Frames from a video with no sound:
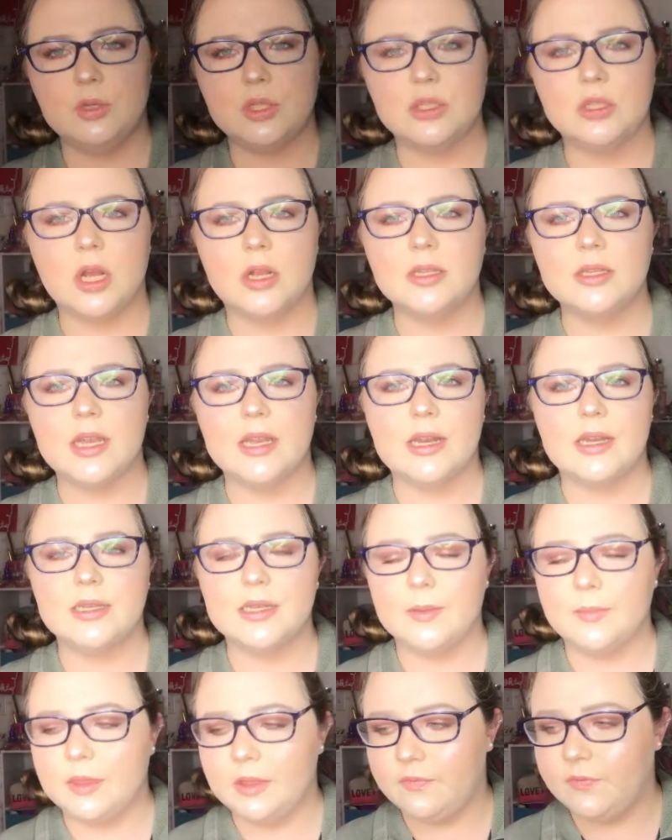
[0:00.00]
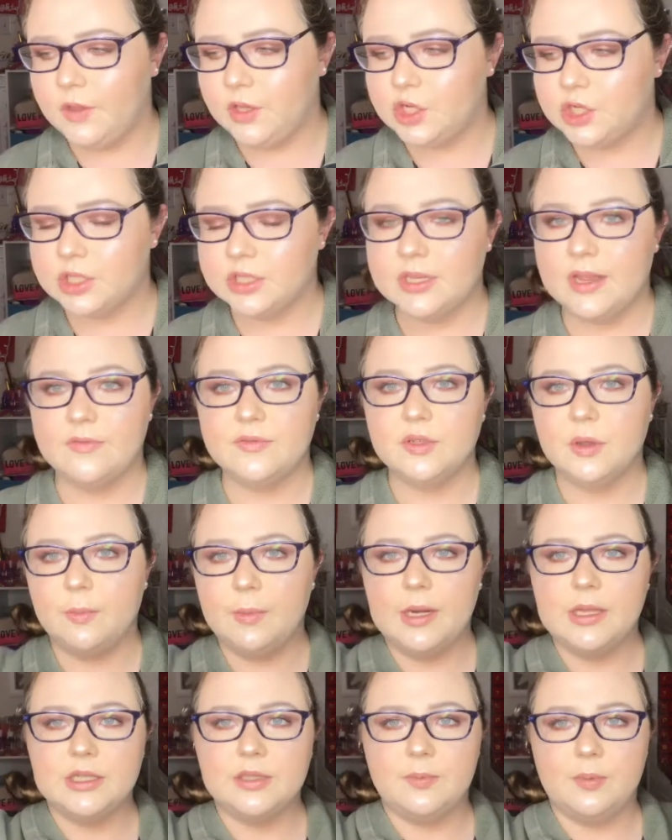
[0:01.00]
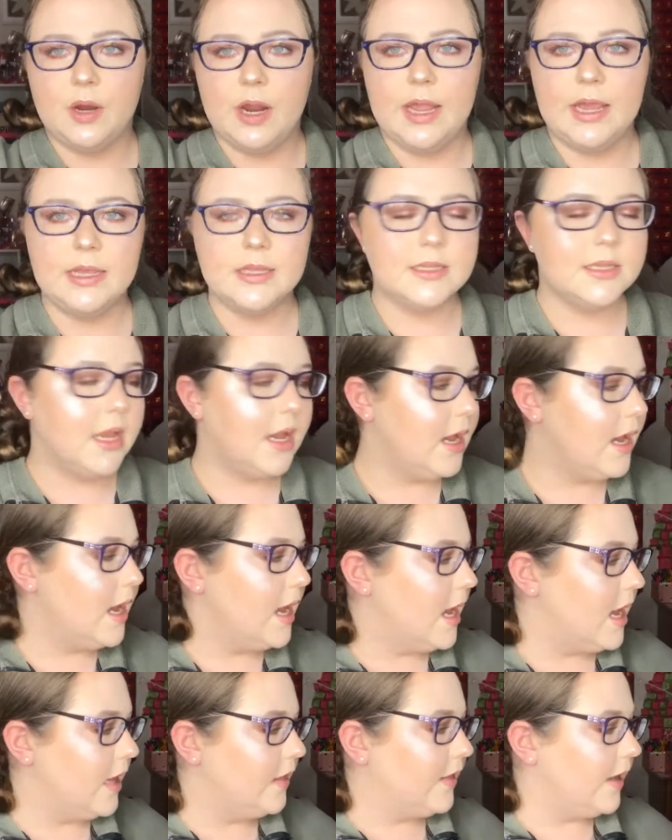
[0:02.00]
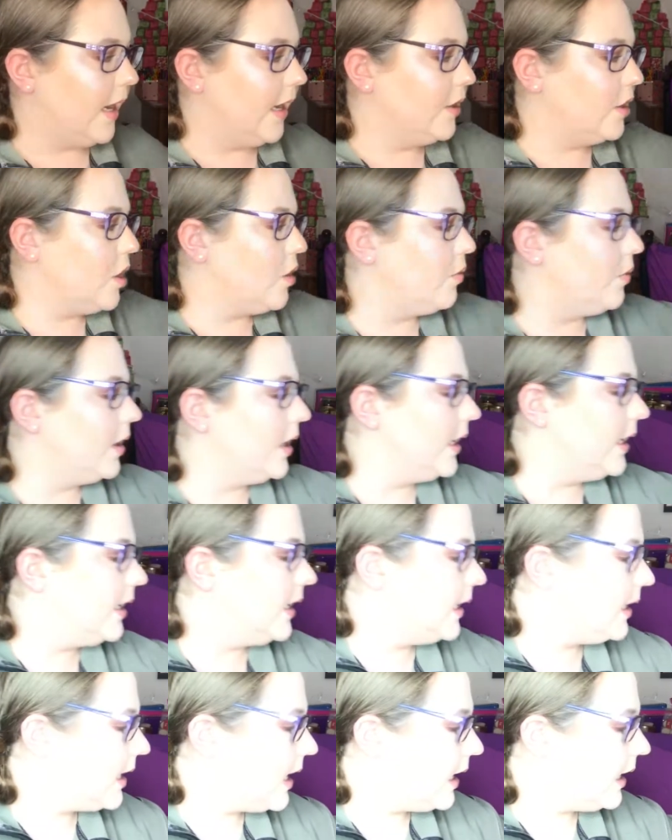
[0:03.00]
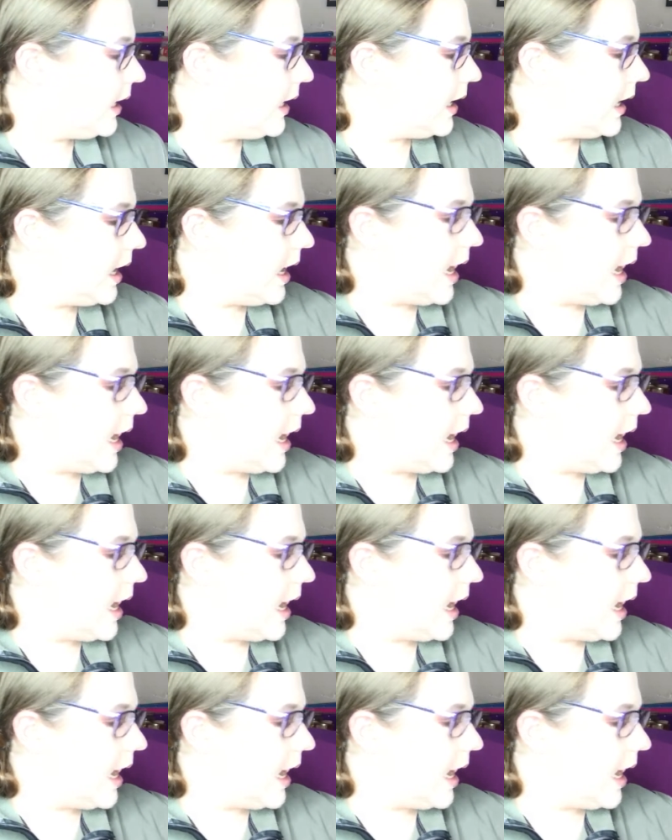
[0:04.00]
just not anytime in the future because I have so many sprays that I don't really need any.